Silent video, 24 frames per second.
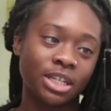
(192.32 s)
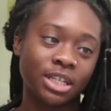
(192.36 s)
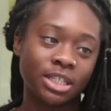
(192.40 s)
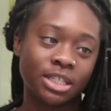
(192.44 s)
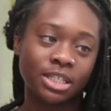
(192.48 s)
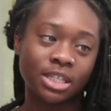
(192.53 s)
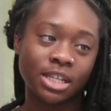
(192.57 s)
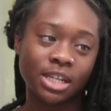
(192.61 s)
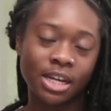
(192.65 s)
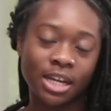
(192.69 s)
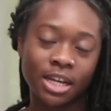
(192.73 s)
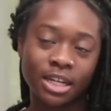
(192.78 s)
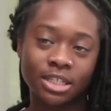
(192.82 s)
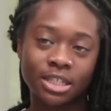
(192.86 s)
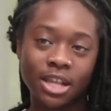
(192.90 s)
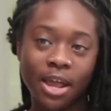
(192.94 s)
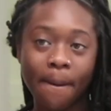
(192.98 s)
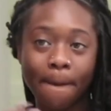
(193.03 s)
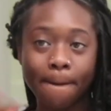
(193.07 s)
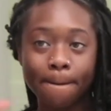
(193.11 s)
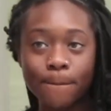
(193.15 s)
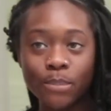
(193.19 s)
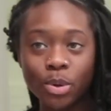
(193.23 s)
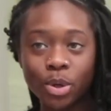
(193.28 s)
it's the next
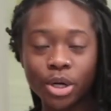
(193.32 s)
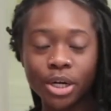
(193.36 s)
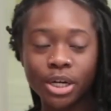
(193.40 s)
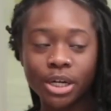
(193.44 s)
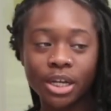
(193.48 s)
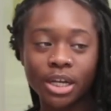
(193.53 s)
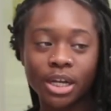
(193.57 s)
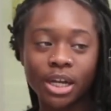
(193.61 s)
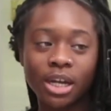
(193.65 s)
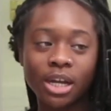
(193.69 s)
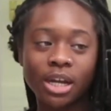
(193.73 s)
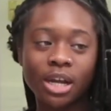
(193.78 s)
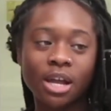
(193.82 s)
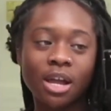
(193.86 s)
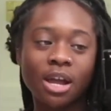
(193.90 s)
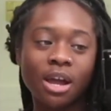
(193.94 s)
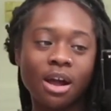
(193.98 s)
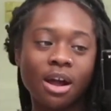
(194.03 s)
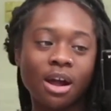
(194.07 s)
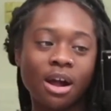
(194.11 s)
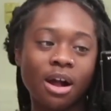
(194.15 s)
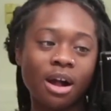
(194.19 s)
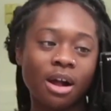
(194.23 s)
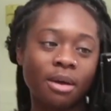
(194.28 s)
morning.
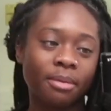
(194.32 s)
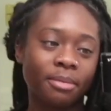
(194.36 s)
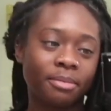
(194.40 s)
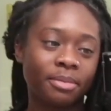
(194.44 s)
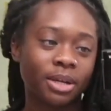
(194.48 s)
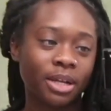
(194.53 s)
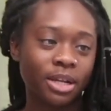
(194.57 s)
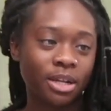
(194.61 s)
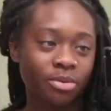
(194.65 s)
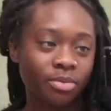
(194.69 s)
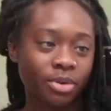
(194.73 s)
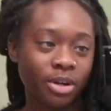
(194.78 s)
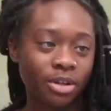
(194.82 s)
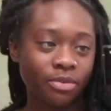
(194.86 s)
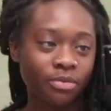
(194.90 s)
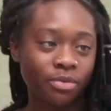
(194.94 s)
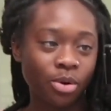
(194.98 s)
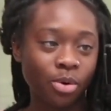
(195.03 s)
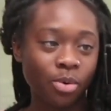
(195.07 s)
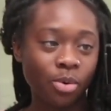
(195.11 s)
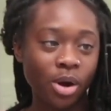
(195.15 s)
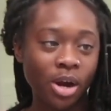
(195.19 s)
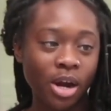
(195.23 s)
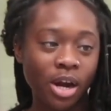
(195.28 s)
I'm getting ready
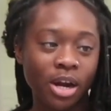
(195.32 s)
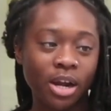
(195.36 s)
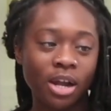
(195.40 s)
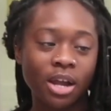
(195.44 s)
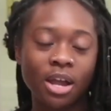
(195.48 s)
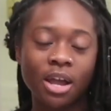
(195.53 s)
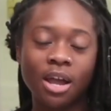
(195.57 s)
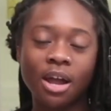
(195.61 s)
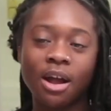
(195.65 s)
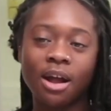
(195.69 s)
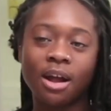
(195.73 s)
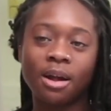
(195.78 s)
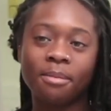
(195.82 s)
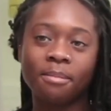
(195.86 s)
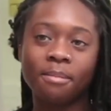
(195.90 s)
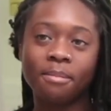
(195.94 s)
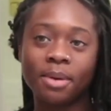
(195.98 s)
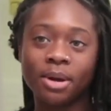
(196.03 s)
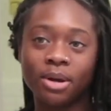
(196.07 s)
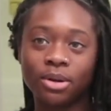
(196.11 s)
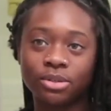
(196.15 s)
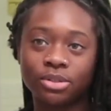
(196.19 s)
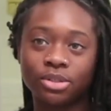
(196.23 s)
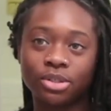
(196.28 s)
for work. I'm
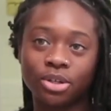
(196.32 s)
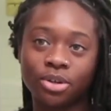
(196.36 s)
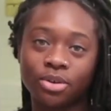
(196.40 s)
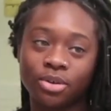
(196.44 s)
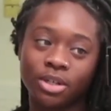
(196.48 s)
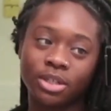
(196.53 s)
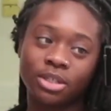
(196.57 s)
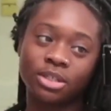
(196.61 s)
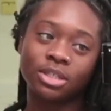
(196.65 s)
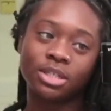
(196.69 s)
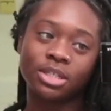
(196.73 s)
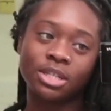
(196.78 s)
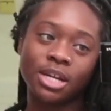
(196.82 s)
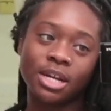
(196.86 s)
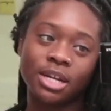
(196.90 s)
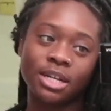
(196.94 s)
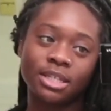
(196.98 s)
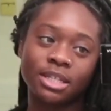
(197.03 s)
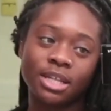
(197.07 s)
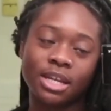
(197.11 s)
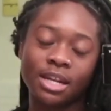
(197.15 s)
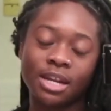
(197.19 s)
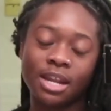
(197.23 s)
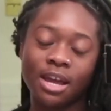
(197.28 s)
about to go
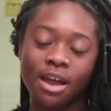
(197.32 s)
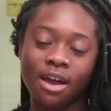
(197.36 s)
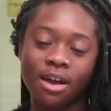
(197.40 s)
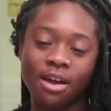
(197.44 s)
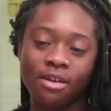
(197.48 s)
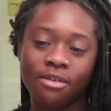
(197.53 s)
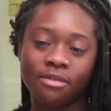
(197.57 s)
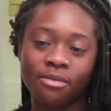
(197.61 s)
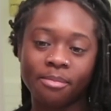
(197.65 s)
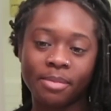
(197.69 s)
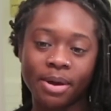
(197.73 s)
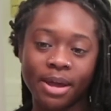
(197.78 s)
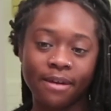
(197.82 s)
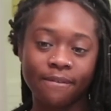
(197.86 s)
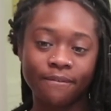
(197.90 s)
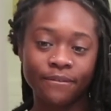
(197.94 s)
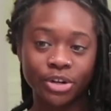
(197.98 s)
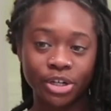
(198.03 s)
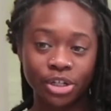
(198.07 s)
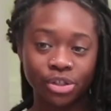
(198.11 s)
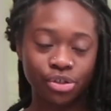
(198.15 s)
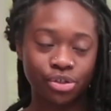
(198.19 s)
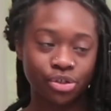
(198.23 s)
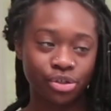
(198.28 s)
downstairs and have my
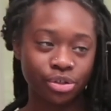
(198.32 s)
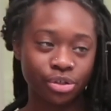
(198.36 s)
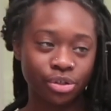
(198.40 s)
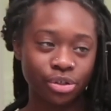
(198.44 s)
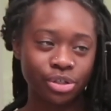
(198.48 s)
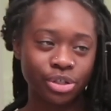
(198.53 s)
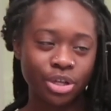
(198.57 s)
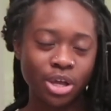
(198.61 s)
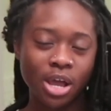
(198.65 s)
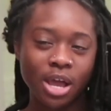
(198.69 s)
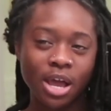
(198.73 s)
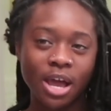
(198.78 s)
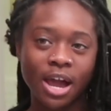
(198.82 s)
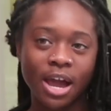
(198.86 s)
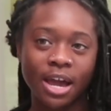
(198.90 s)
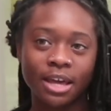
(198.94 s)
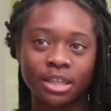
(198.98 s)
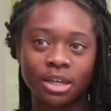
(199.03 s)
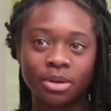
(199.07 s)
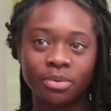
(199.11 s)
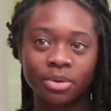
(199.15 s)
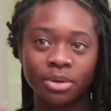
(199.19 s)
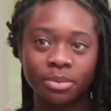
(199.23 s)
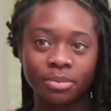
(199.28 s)
first juice. I
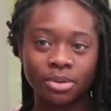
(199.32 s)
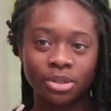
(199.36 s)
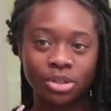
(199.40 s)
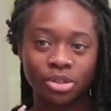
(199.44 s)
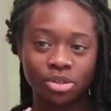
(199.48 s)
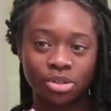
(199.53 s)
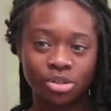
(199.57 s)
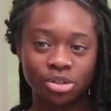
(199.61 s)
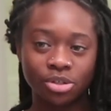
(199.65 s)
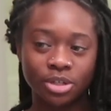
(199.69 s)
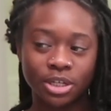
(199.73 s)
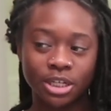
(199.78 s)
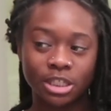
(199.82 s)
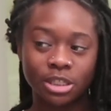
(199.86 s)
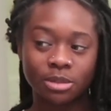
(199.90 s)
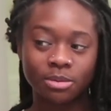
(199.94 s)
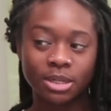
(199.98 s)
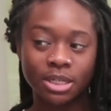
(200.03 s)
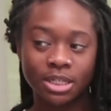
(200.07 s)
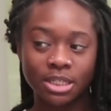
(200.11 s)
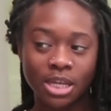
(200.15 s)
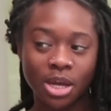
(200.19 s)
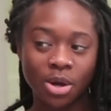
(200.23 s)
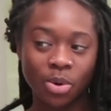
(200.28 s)
think what I'm going to do is,
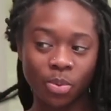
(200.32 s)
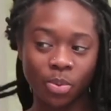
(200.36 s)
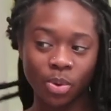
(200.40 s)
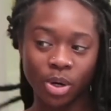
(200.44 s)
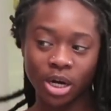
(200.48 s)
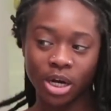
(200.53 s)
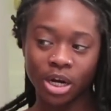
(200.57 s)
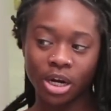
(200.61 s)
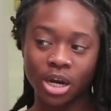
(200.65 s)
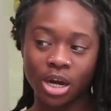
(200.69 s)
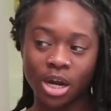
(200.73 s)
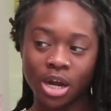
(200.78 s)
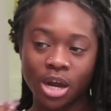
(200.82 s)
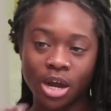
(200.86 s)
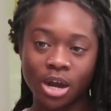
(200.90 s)
because I work